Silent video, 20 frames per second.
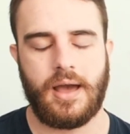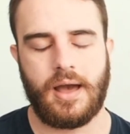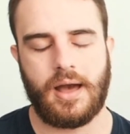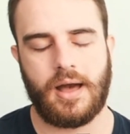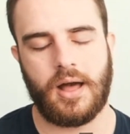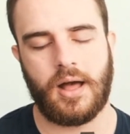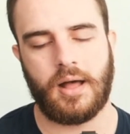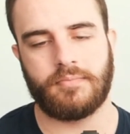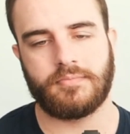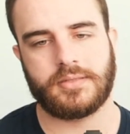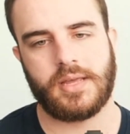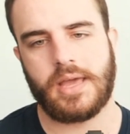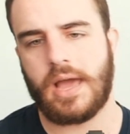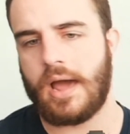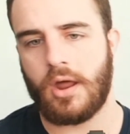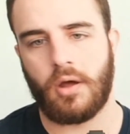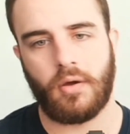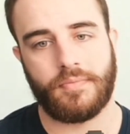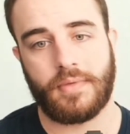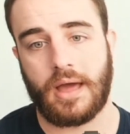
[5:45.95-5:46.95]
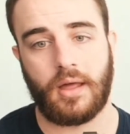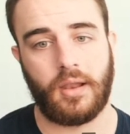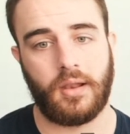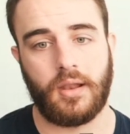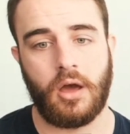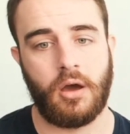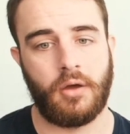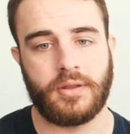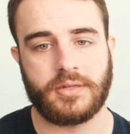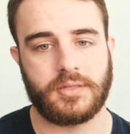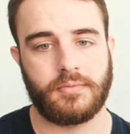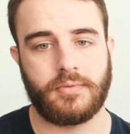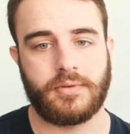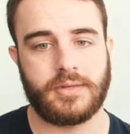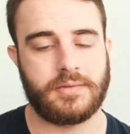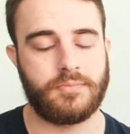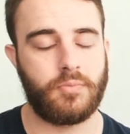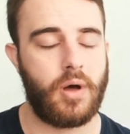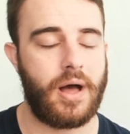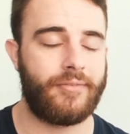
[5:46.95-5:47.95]
That alone is the
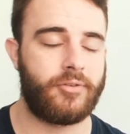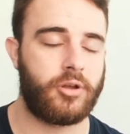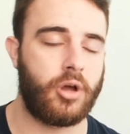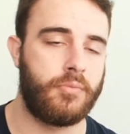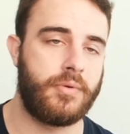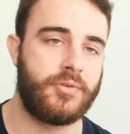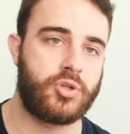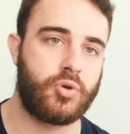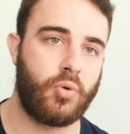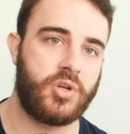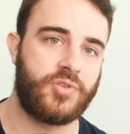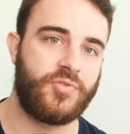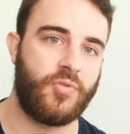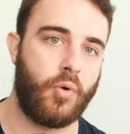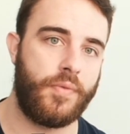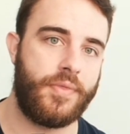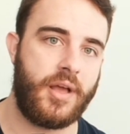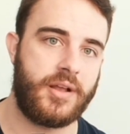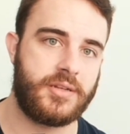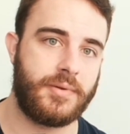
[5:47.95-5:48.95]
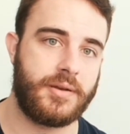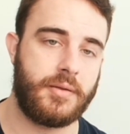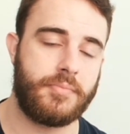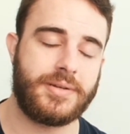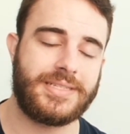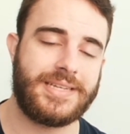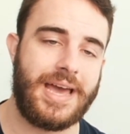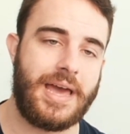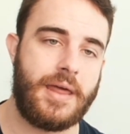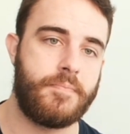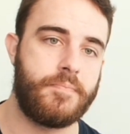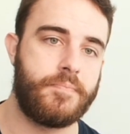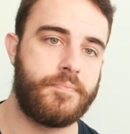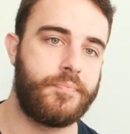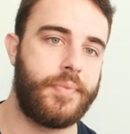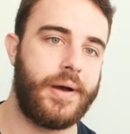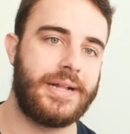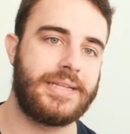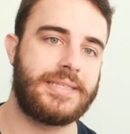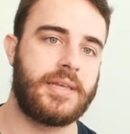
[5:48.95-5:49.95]
reason why I've gone with George Ford there as my number 10.
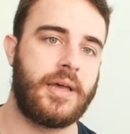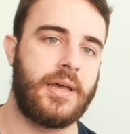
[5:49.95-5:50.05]
But